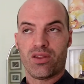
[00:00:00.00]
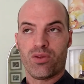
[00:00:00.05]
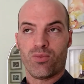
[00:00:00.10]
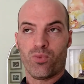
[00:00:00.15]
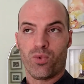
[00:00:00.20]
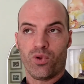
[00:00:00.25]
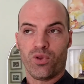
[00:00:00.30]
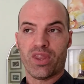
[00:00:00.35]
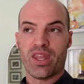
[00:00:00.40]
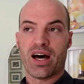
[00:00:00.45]

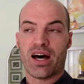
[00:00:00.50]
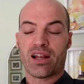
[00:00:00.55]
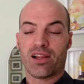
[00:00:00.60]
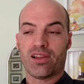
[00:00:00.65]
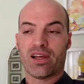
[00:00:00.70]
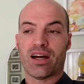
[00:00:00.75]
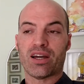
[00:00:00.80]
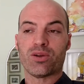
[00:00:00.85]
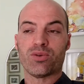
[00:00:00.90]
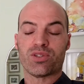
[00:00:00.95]
will not
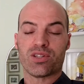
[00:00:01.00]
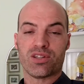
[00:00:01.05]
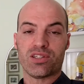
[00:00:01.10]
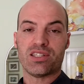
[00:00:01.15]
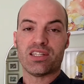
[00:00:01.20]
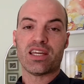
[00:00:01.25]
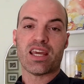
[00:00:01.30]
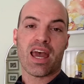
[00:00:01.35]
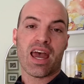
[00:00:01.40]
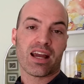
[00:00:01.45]
allow you to
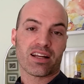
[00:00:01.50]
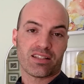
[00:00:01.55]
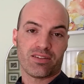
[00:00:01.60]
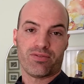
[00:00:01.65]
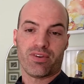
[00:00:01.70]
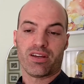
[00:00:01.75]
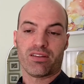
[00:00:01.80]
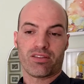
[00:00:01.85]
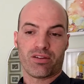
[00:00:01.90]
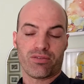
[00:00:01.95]

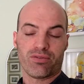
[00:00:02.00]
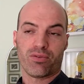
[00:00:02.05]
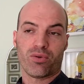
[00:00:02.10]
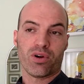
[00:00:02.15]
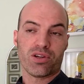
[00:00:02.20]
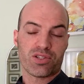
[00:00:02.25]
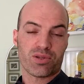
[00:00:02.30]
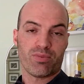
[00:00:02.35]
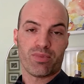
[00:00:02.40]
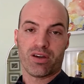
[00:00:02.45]
deactivate their
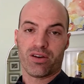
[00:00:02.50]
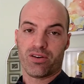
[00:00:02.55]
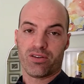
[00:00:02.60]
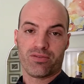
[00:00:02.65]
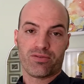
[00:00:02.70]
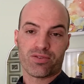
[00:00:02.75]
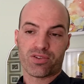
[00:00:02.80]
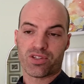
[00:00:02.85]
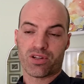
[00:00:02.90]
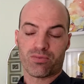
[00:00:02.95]

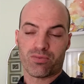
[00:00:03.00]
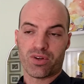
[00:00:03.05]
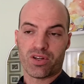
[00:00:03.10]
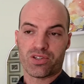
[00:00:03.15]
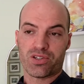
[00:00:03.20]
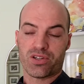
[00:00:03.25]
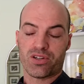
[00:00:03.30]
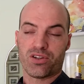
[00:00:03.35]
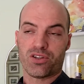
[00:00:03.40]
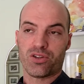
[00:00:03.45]
voicemail for some
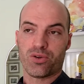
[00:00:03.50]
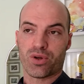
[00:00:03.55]
reason.